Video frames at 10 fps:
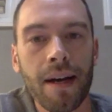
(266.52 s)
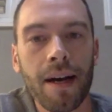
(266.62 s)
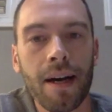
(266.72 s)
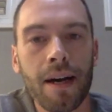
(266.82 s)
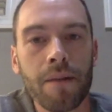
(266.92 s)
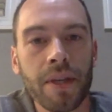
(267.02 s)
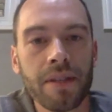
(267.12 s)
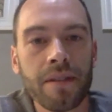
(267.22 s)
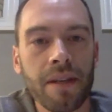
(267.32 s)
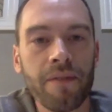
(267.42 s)
is
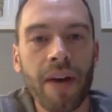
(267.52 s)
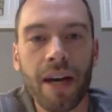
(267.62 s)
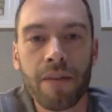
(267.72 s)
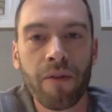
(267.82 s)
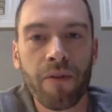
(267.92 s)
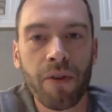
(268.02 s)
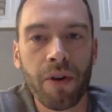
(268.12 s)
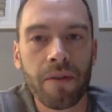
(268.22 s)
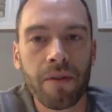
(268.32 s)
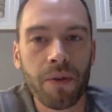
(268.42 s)
invaluable
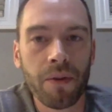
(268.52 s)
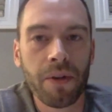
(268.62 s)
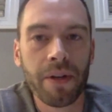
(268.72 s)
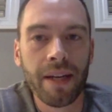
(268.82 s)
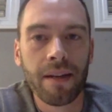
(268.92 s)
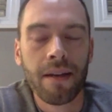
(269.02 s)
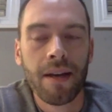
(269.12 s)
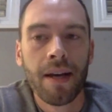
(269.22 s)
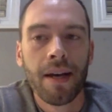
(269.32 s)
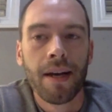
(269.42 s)
for learning.
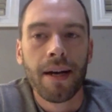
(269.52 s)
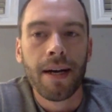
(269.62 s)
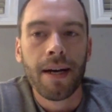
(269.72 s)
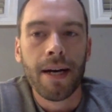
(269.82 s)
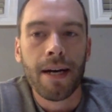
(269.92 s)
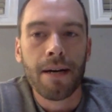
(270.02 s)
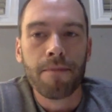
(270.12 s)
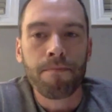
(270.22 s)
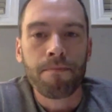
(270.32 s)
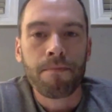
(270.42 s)

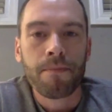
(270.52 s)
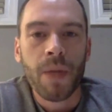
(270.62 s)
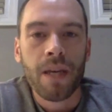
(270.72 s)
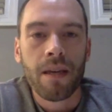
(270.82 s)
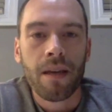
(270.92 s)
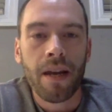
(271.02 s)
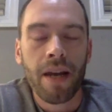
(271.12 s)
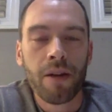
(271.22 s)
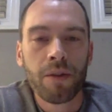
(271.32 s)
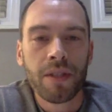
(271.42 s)
And I know
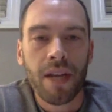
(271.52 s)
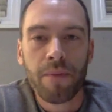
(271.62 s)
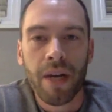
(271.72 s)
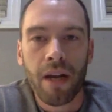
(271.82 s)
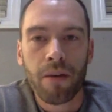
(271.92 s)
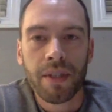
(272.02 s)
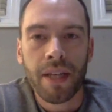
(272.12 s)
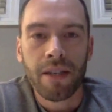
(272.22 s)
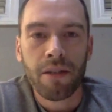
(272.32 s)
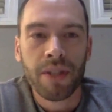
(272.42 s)
Simon, I don't want to take
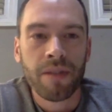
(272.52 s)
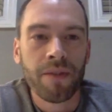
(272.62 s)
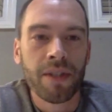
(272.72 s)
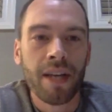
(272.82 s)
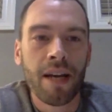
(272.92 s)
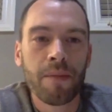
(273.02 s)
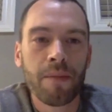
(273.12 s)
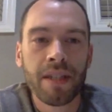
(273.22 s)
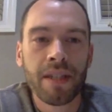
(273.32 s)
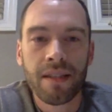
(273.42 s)
too much of your time. He
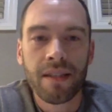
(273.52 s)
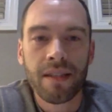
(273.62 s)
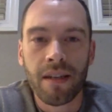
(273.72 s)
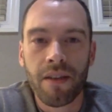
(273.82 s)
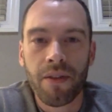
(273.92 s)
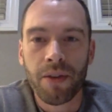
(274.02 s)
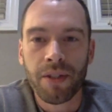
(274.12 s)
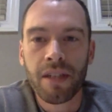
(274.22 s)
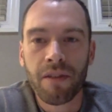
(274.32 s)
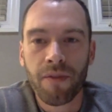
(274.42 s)
said he has like a
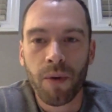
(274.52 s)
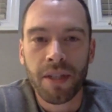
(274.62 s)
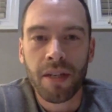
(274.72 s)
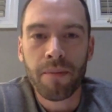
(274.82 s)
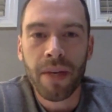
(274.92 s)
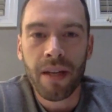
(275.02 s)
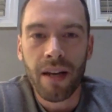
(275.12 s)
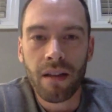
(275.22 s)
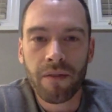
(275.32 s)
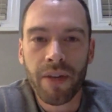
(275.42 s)
13 to 14 minute
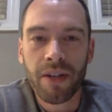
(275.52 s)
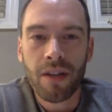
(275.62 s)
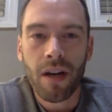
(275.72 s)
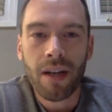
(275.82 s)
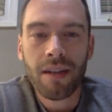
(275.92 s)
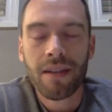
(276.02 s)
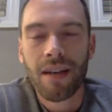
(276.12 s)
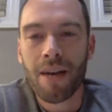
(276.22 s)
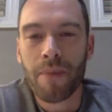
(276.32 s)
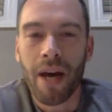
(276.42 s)
elevator talk.
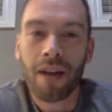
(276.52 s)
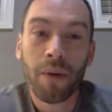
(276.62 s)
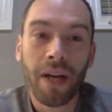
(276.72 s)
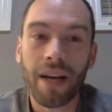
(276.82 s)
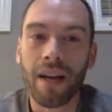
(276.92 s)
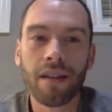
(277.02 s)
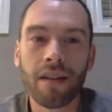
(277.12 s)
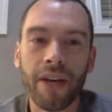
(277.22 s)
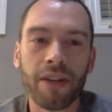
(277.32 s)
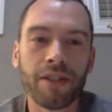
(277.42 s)
I don't know what kind of
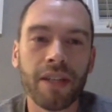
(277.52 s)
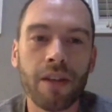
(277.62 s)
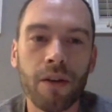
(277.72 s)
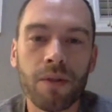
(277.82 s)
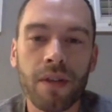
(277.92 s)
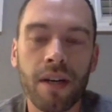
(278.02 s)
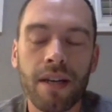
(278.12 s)
elevators he goes on,